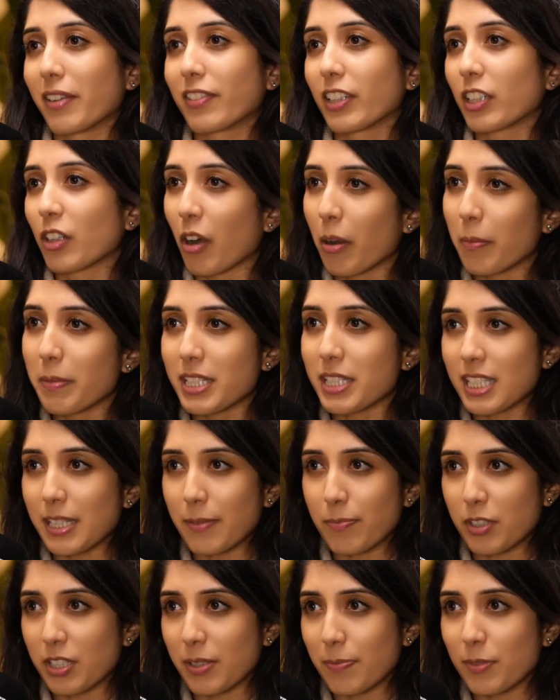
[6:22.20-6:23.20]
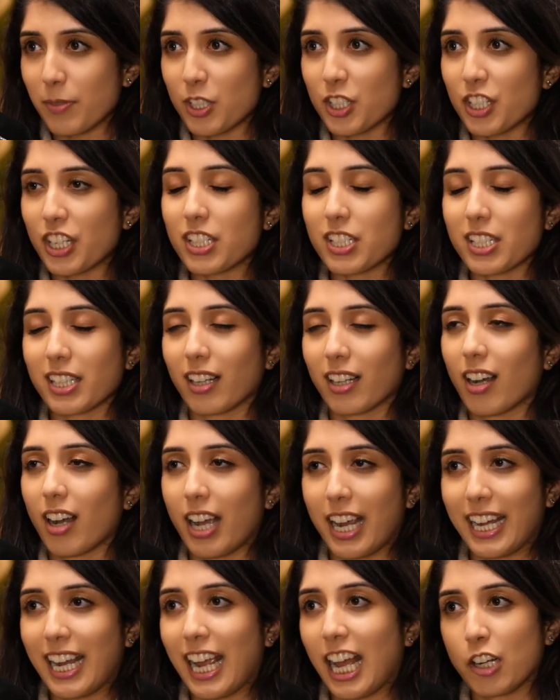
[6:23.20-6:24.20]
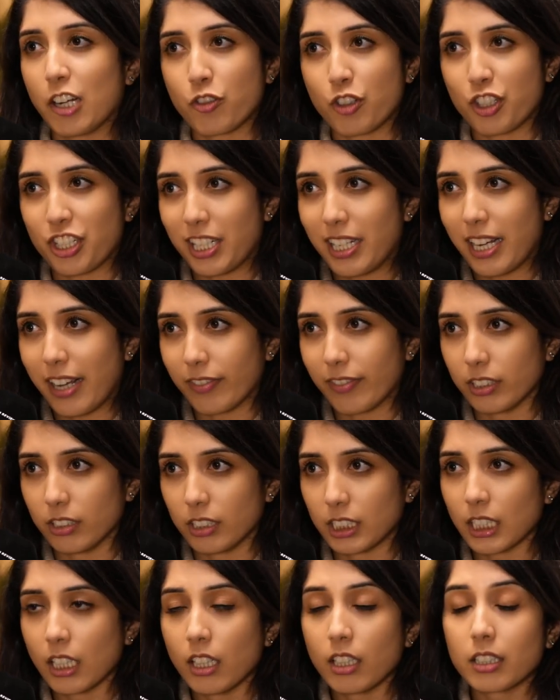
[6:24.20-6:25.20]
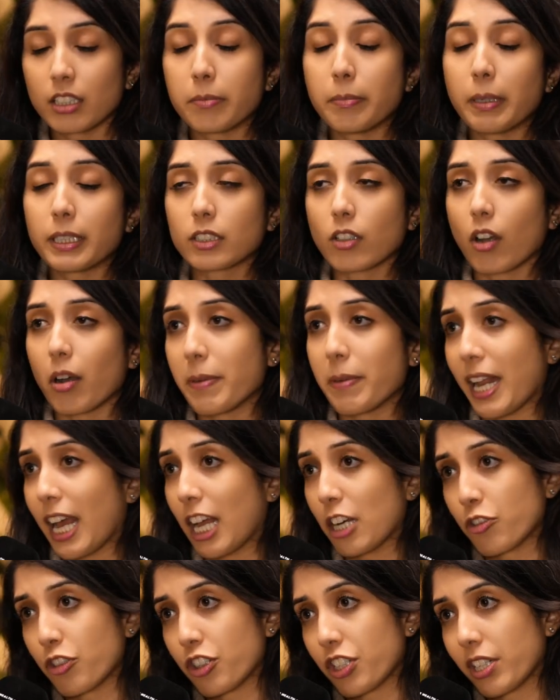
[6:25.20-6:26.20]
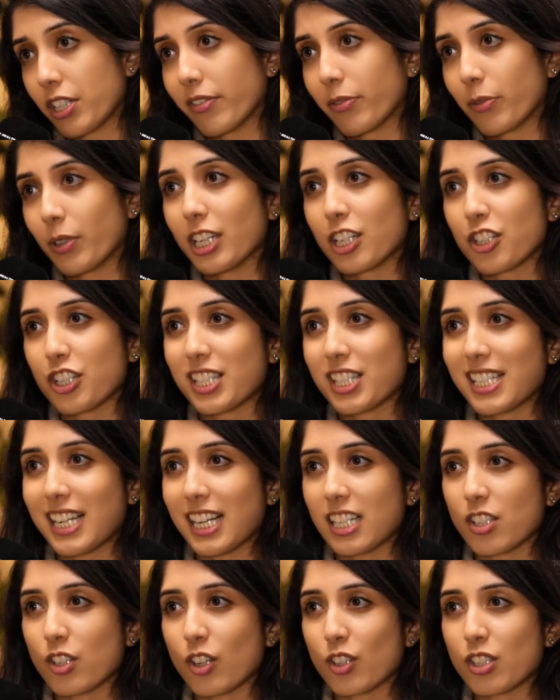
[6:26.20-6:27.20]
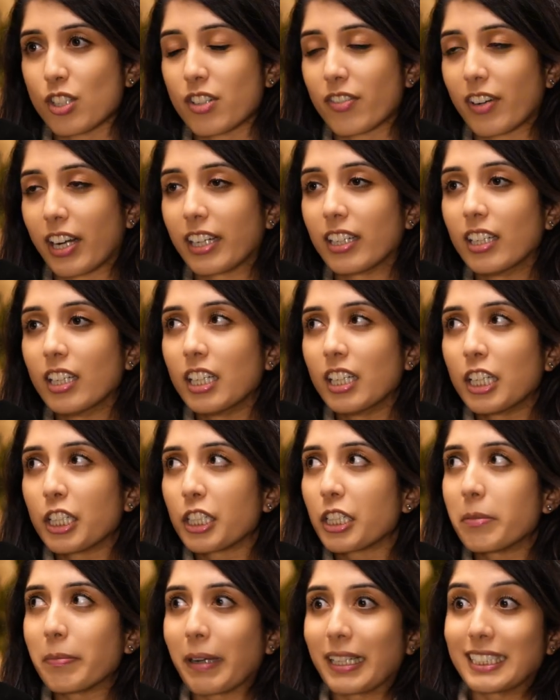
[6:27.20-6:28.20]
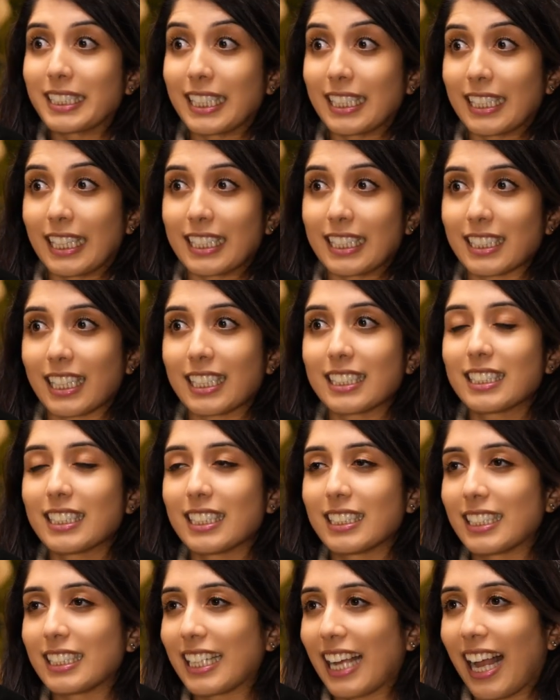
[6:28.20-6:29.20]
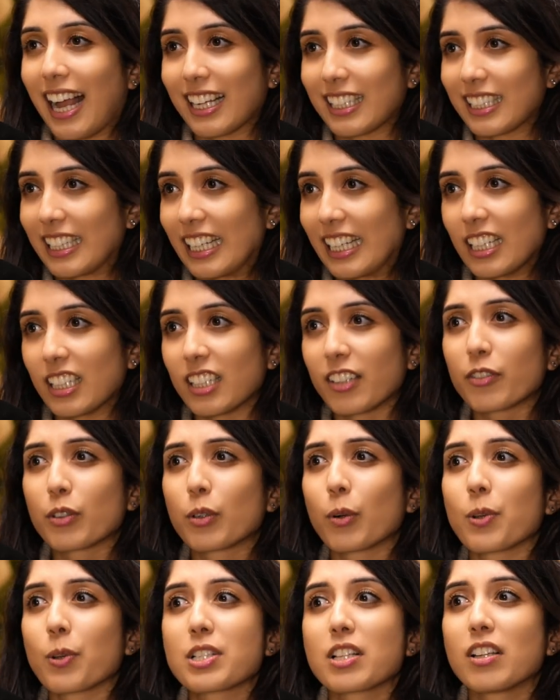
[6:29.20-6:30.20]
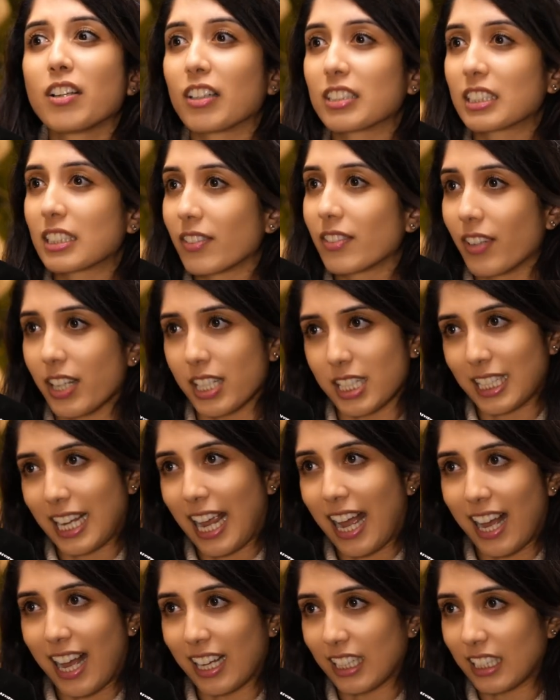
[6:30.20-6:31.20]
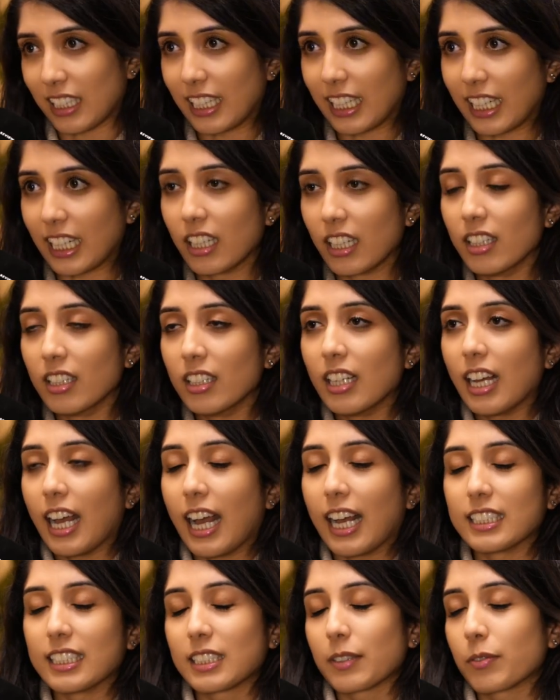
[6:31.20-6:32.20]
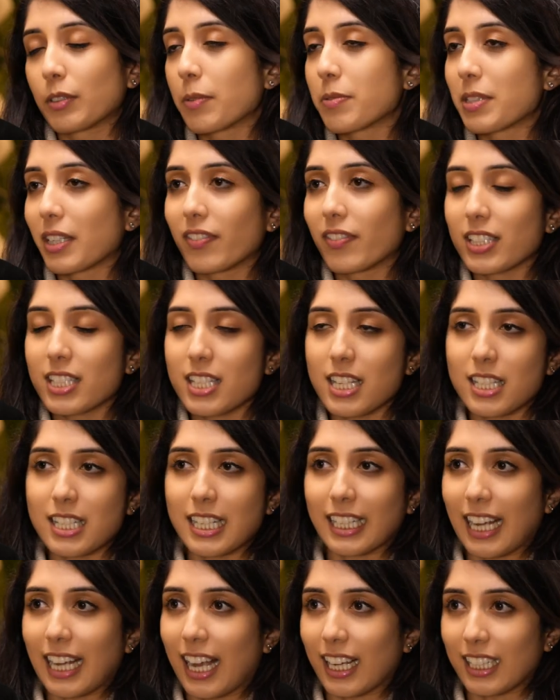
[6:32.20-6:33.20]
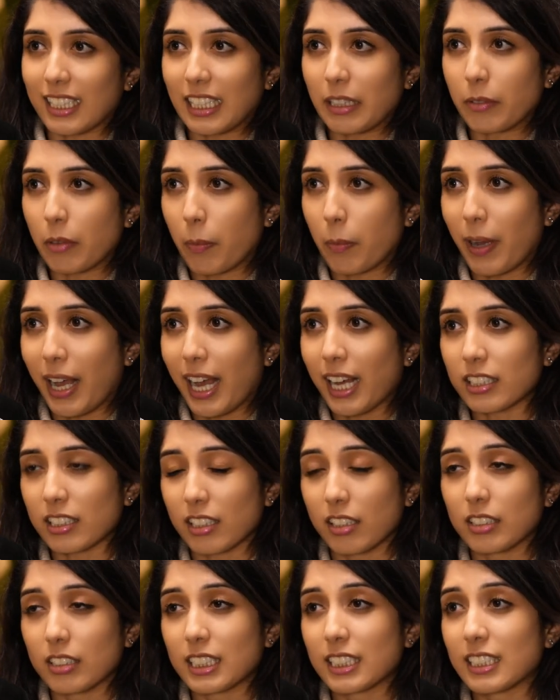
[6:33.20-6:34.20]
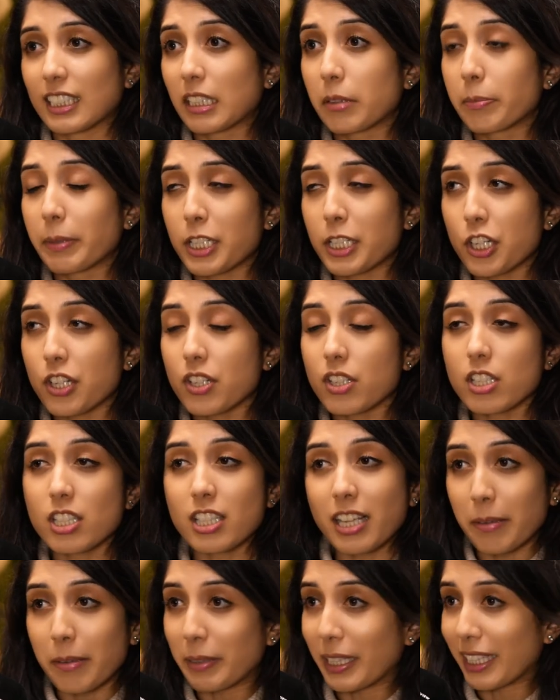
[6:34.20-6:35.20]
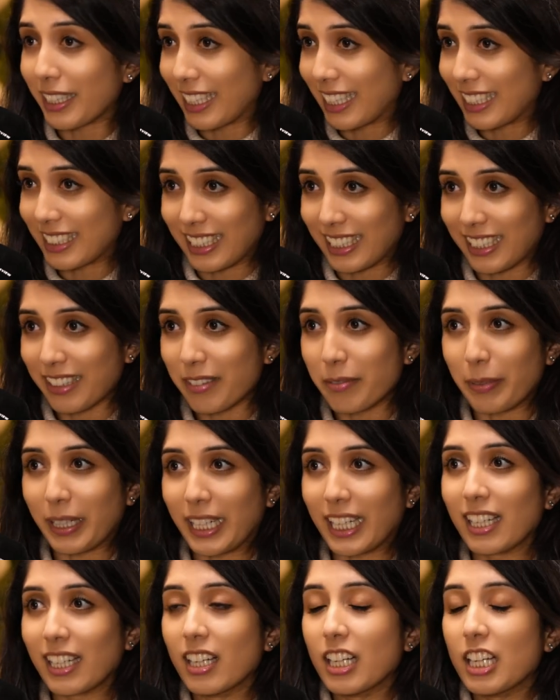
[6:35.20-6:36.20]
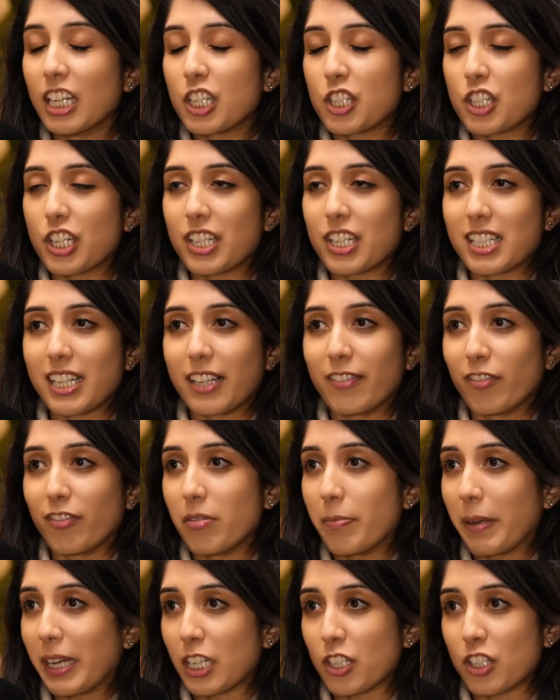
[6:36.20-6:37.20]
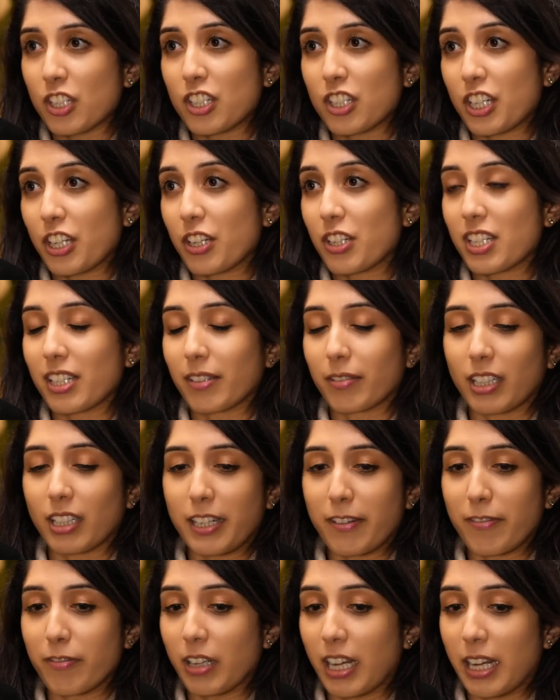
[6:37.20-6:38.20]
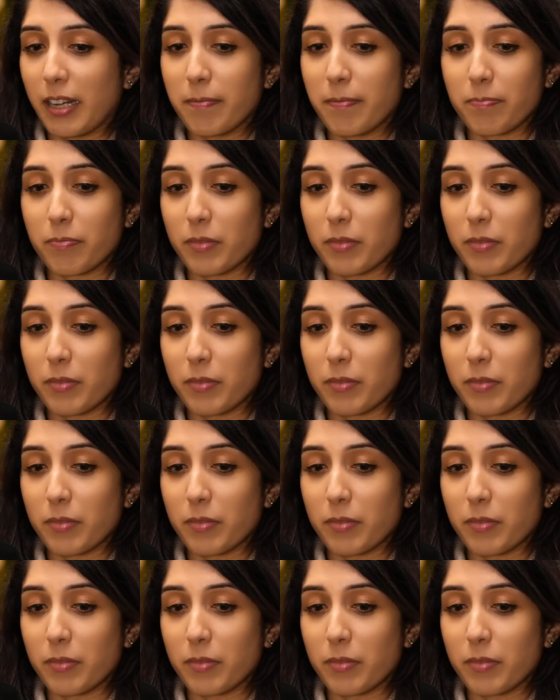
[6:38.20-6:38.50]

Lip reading: of the common symptoms due to the high androgen levels, the most common androgen of which is testosterone, you might see things like cystic acne. And of course, lots of us get acne, and sometimes even cystic acne when we're adults. And it can be due to so many things. It can be due to inflammation, due to kind of